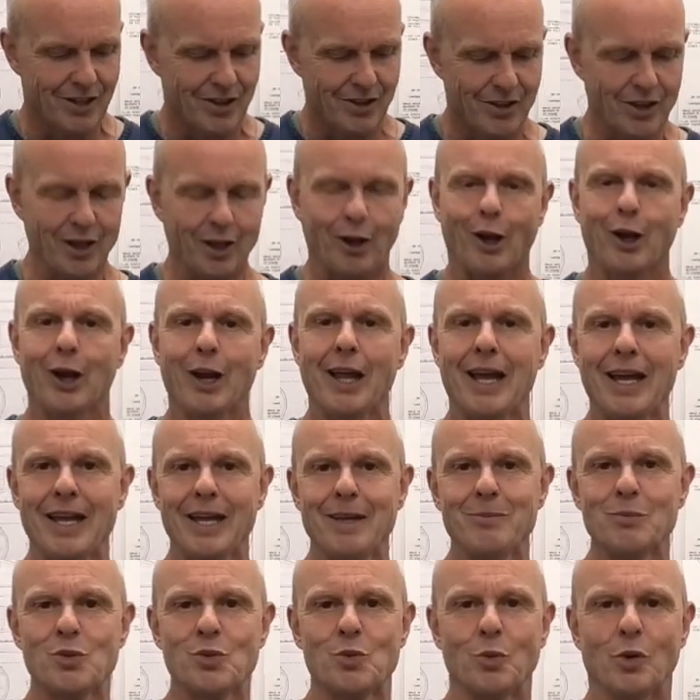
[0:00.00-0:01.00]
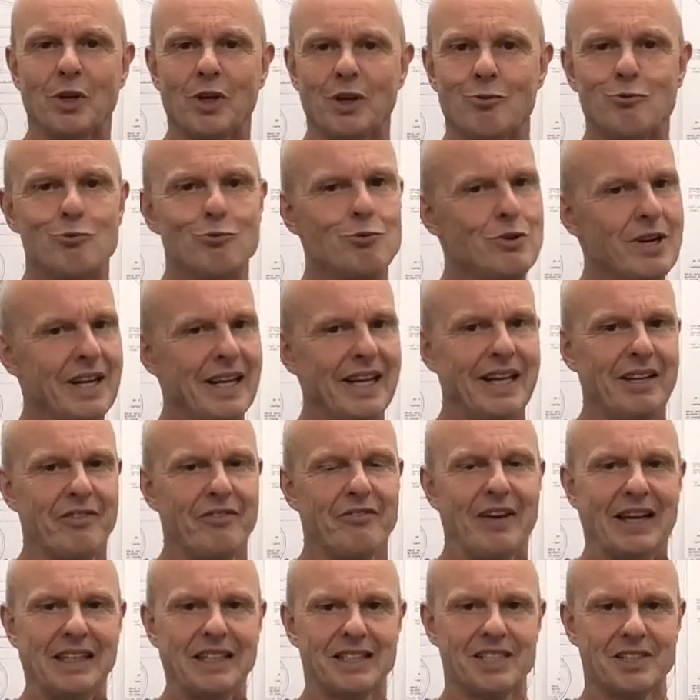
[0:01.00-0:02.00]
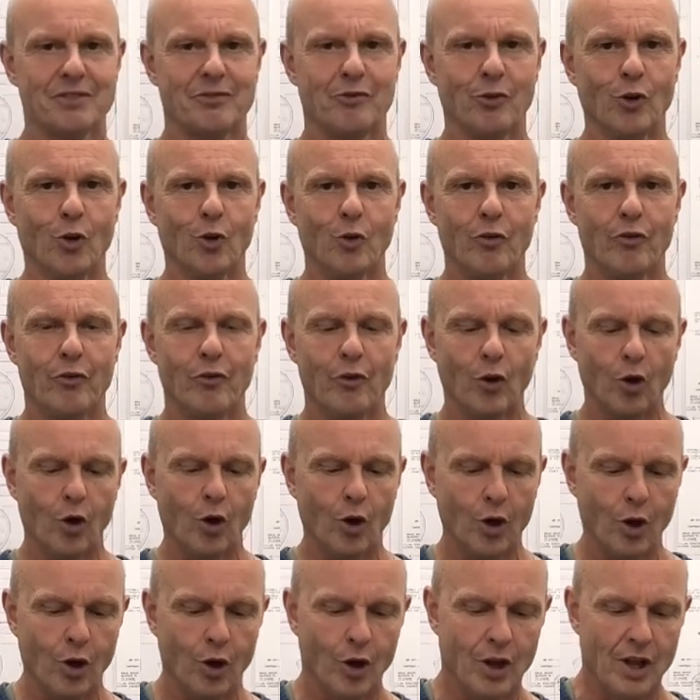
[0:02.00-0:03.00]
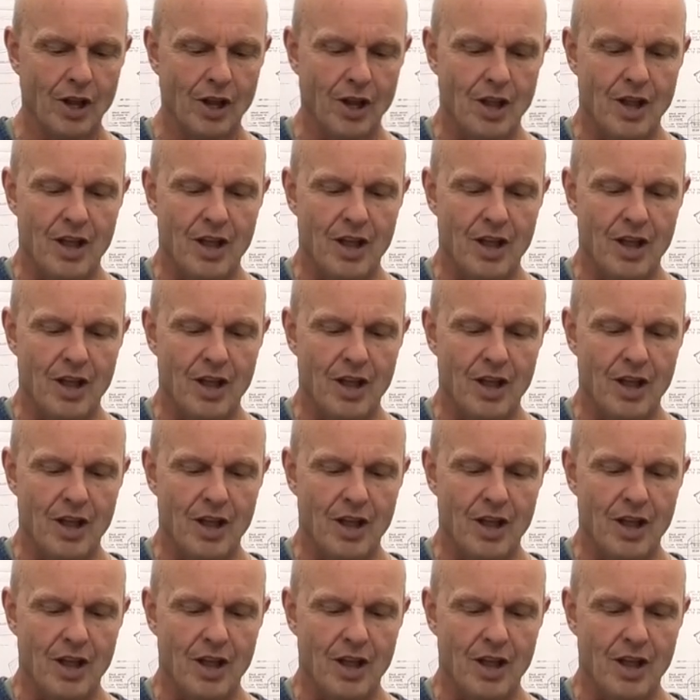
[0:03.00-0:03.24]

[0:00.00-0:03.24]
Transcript: the claims were really fanciful for